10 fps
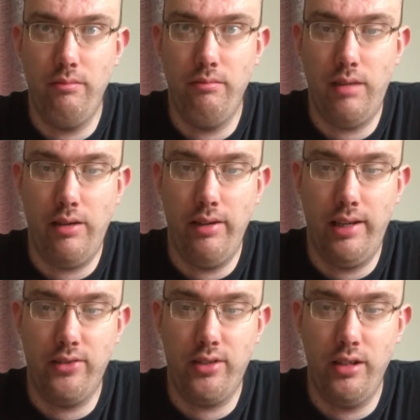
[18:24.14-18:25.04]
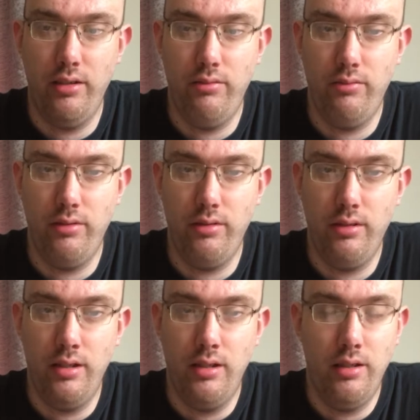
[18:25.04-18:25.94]
Mario Land 2,
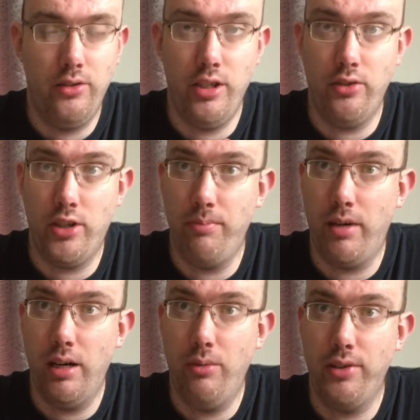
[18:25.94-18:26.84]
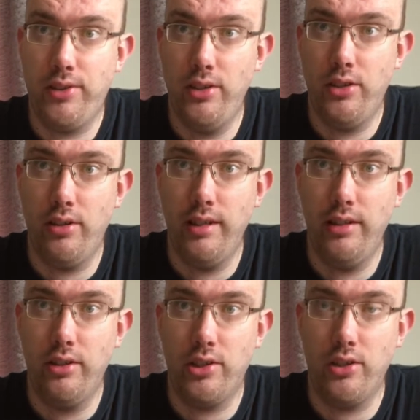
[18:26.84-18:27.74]
Super Mario World 2, sorry,
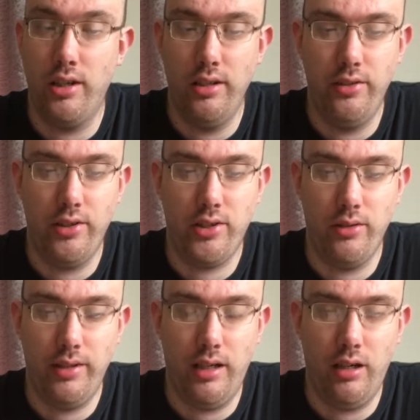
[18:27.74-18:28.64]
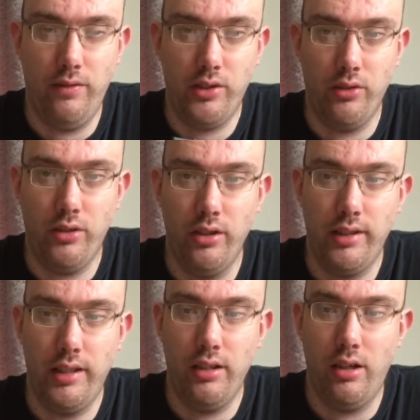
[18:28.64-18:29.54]
Yoshi's Island. I sold that off. I sold
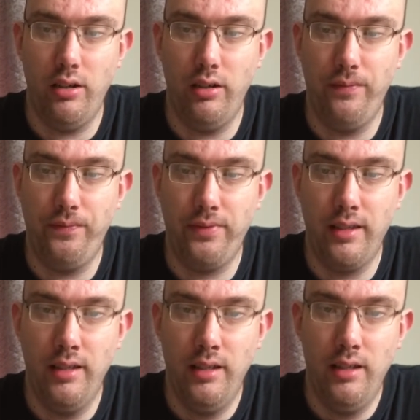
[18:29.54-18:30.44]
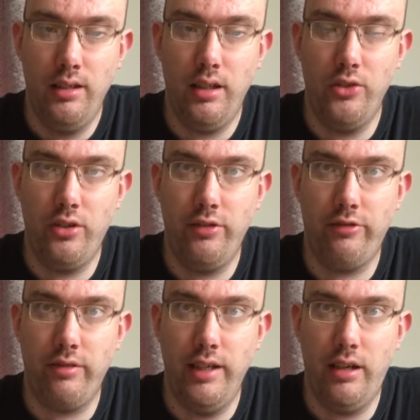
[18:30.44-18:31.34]
Donkey Kong Country
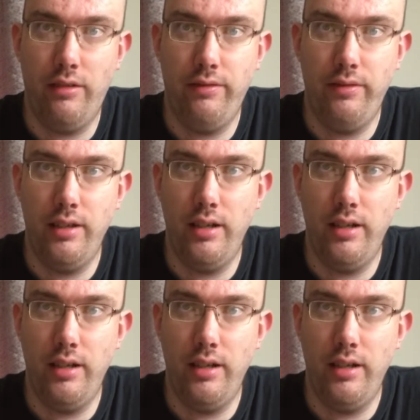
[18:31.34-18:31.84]
3 off.